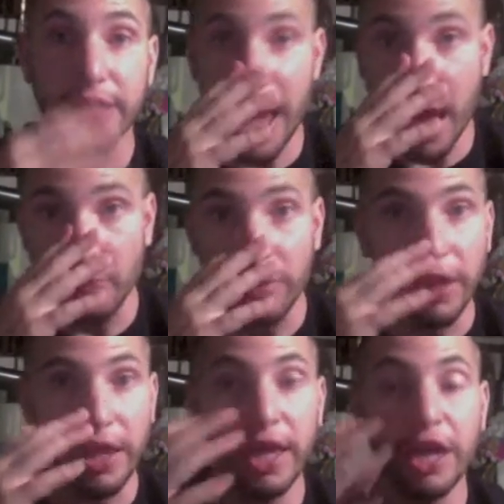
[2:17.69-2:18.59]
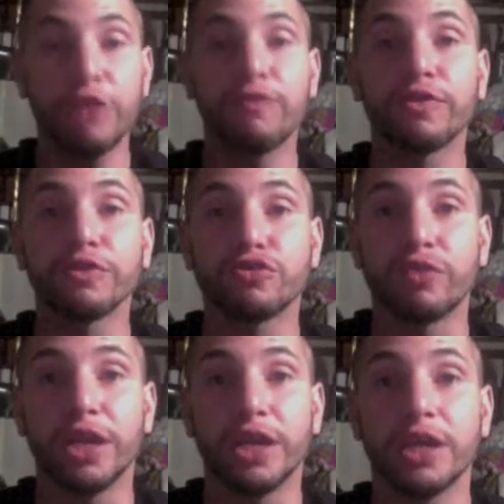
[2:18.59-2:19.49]
Now, interval
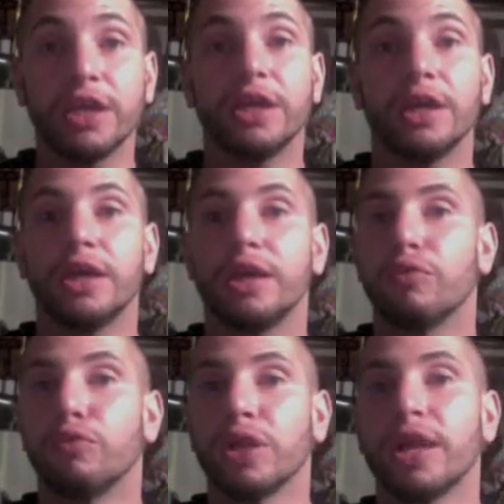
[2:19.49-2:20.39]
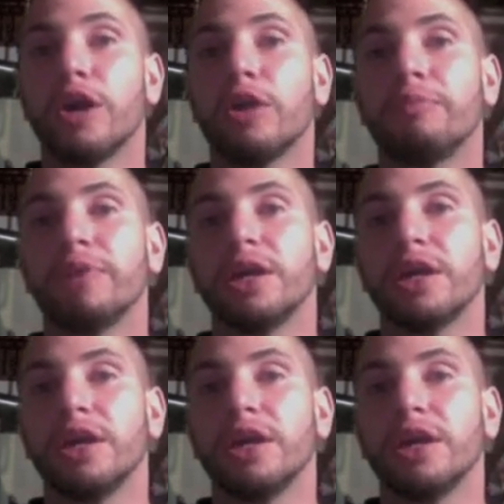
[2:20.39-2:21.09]
training will help